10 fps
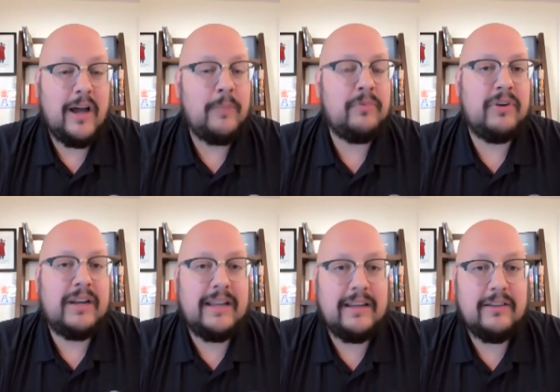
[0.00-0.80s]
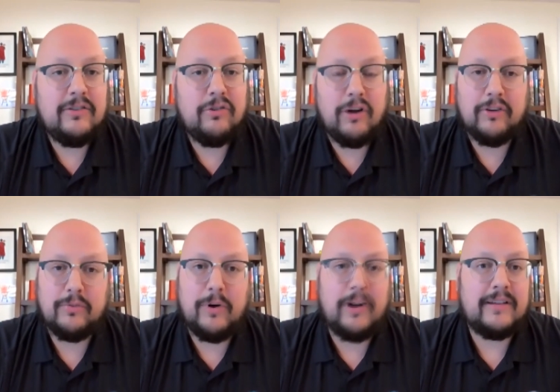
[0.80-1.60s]
upgrading
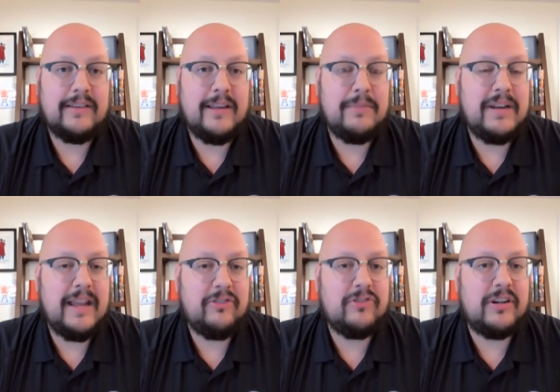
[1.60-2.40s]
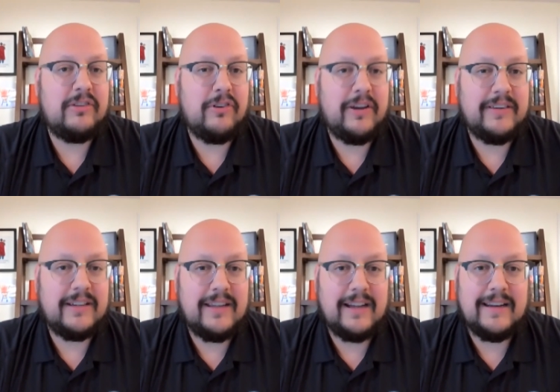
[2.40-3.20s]
crosswalks and pedestrian
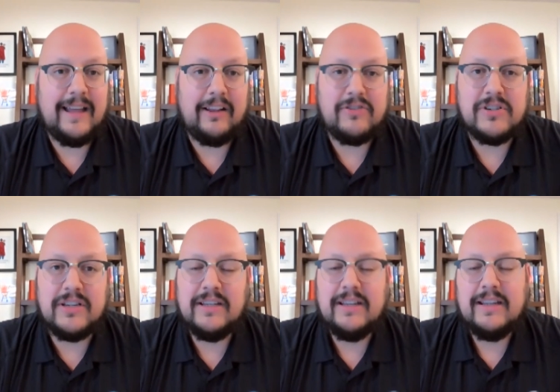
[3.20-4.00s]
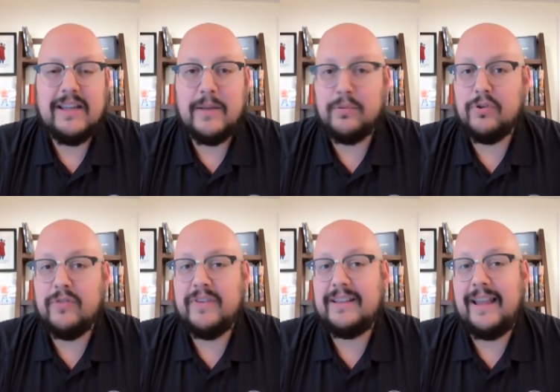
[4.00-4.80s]
crossing technology,
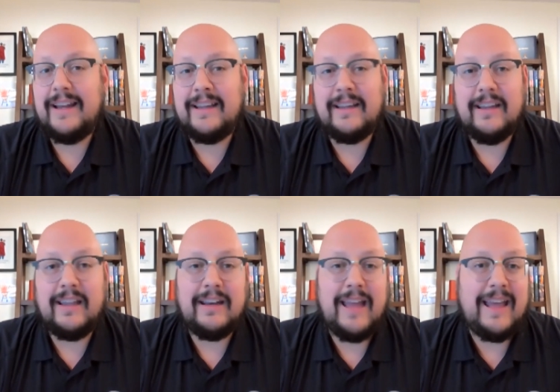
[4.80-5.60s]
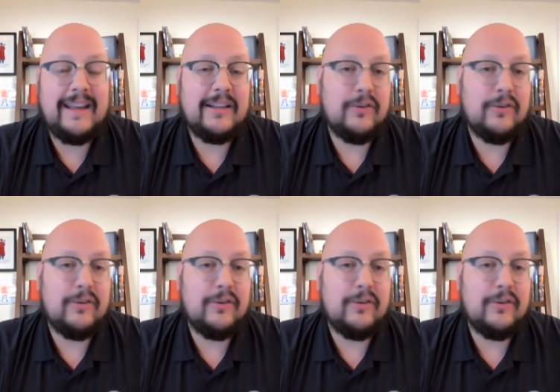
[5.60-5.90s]
improving lighting and adding